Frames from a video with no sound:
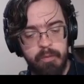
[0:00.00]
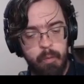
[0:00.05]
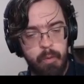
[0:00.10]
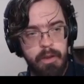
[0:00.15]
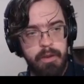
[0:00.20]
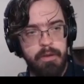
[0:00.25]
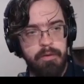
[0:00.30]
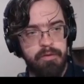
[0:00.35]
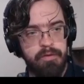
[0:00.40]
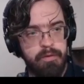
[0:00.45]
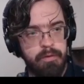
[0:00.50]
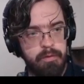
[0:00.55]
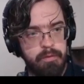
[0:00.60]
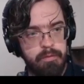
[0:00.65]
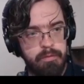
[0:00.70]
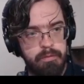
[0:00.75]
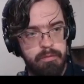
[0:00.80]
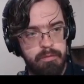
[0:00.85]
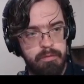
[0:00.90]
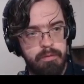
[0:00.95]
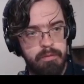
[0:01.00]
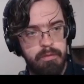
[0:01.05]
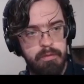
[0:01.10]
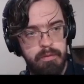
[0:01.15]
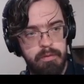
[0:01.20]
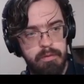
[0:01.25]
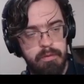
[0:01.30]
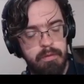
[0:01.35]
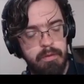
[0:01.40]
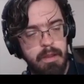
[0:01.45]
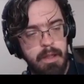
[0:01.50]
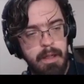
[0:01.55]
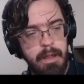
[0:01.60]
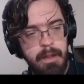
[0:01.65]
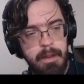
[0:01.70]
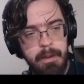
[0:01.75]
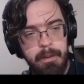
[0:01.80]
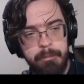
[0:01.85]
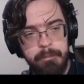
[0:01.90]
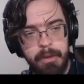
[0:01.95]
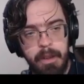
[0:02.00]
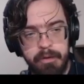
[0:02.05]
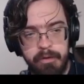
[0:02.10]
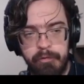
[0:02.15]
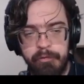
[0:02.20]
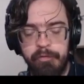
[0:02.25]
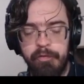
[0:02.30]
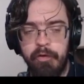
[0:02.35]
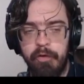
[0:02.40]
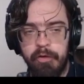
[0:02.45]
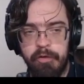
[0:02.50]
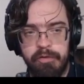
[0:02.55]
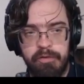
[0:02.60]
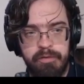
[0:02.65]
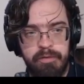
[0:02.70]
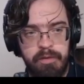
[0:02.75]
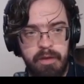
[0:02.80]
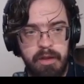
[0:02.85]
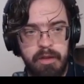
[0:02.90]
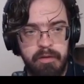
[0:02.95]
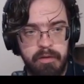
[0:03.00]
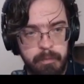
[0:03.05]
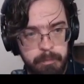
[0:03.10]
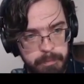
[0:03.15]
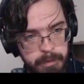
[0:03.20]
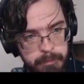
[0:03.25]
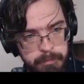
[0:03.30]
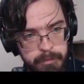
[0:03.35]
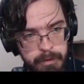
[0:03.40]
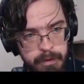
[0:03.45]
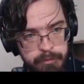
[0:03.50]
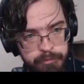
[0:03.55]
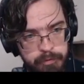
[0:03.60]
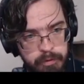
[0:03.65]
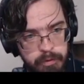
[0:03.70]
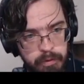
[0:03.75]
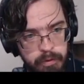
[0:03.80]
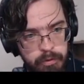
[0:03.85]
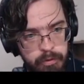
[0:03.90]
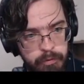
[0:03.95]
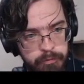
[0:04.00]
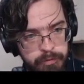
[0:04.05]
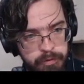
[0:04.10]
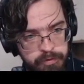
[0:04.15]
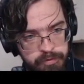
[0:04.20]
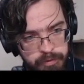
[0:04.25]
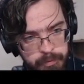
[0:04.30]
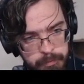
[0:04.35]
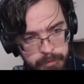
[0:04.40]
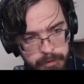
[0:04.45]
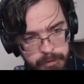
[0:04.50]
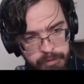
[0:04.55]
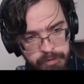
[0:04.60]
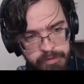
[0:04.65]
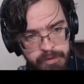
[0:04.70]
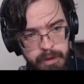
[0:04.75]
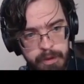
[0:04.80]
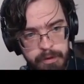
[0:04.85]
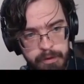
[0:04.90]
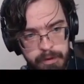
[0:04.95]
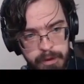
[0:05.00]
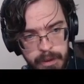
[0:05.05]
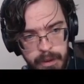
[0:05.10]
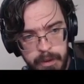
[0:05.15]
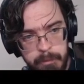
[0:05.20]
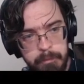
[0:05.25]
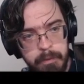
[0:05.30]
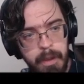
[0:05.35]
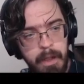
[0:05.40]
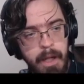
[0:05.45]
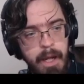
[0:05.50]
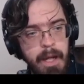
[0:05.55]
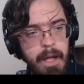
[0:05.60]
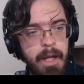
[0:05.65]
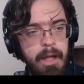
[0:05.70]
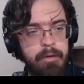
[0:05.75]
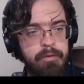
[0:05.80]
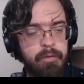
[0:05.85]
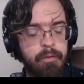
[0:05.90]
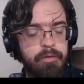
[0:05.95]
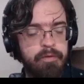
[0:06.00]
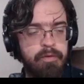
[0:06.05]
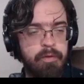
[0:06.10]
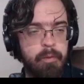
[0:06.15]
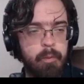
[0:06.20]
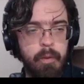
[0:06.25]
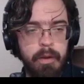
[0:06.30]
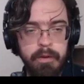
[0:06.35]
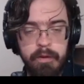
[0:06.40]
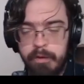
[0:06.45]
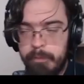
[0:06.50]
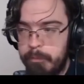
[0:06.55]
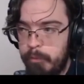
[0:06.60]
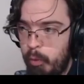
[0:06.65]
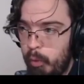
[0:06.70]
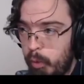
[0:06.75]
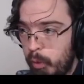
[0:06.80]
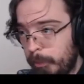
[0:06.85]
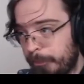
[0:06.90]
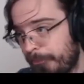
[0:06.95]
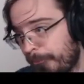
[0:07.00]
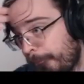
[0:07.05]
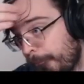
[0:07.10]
1 is a like the first thing that people have to learn, obviously, being the start of the game. It's also one of the more